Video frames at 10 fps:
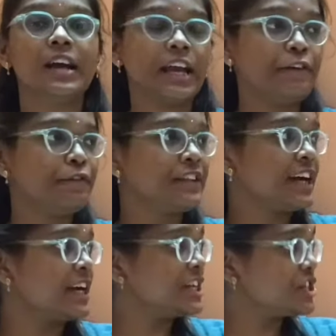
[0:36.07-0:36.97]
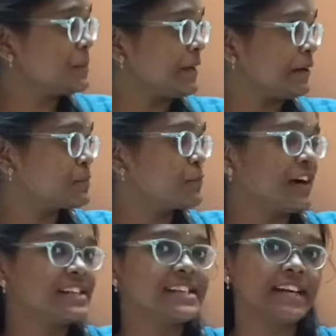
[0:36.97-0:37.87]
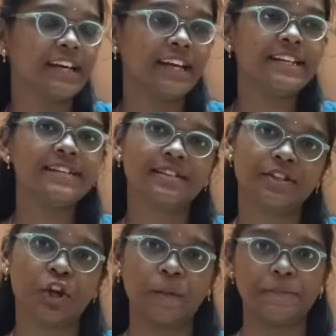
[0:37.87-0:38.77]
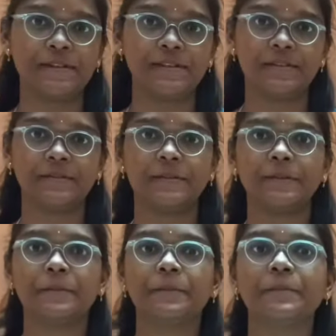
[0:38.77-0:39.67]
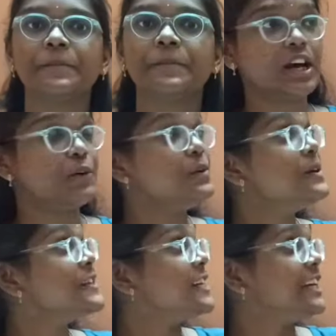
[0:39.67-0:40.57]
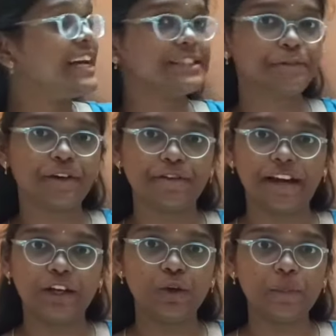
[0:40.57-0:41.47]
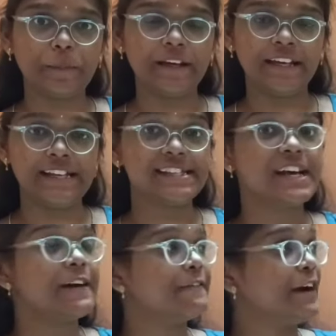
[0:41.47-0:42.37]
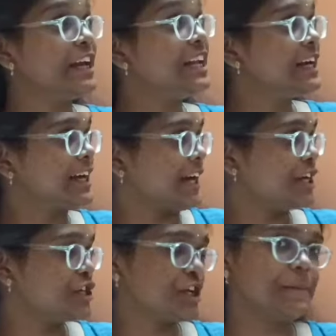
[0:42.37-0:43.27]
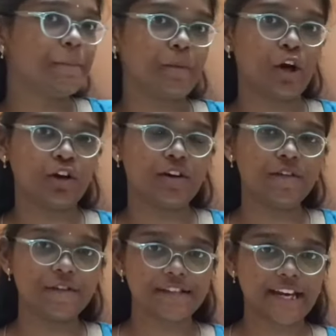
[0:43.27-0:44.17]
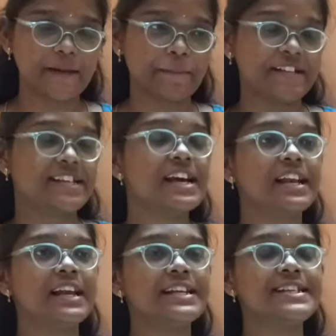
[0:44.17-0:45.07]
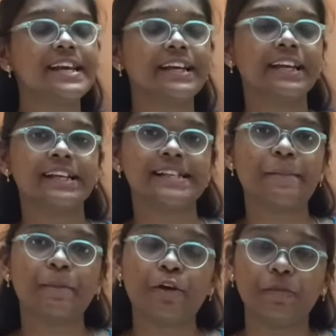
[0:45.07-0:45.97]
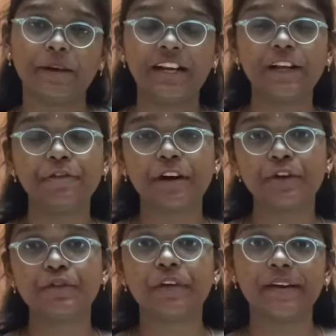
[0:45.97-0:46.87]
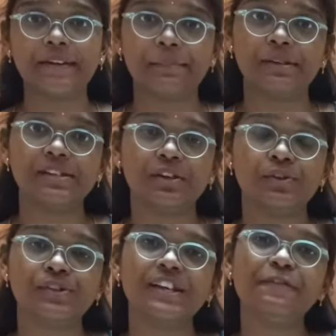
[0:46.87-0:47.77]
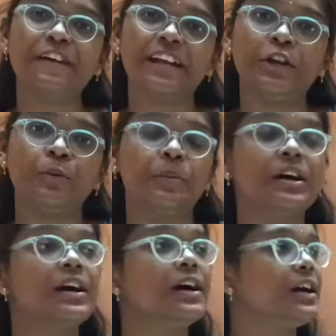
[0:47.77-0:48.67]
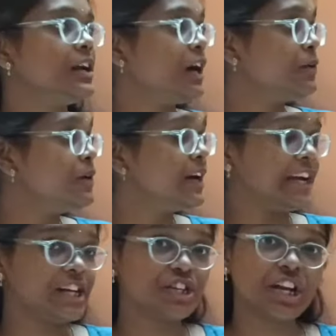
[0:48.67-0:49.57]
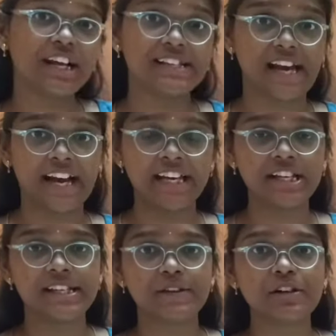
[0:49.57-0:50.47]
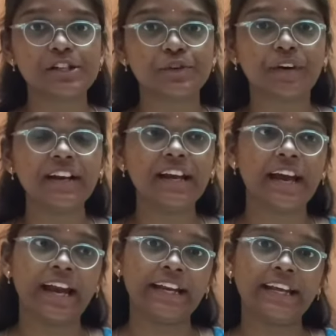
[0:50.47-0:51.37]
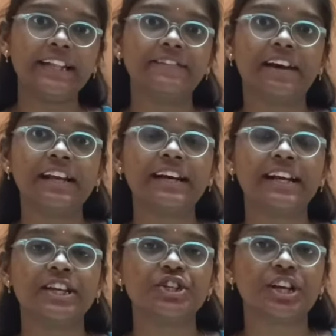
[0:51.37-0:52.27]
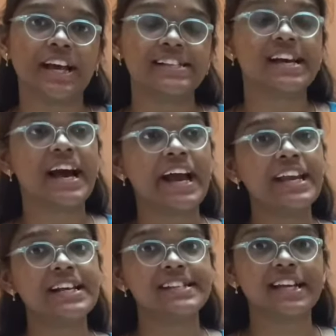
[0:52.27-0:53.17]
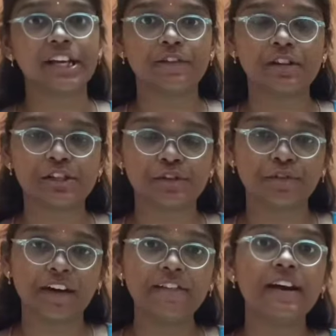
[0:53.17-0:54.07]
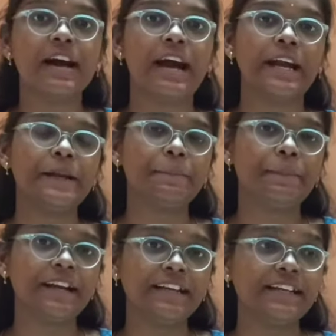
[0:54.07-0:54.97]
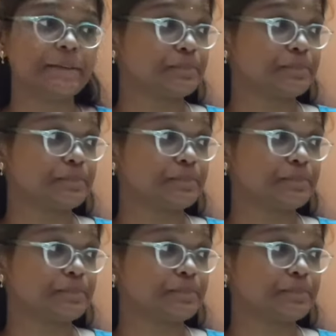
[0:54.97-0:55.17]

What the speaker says: If the condition becomes false, it stops. Now, syntax for while loop is while condition block of statements. Let us take an example of printing 1 to 5 numbers using while loop. Now, initialize I is equals to 1 and take the while condition as I less than equals to 5 and print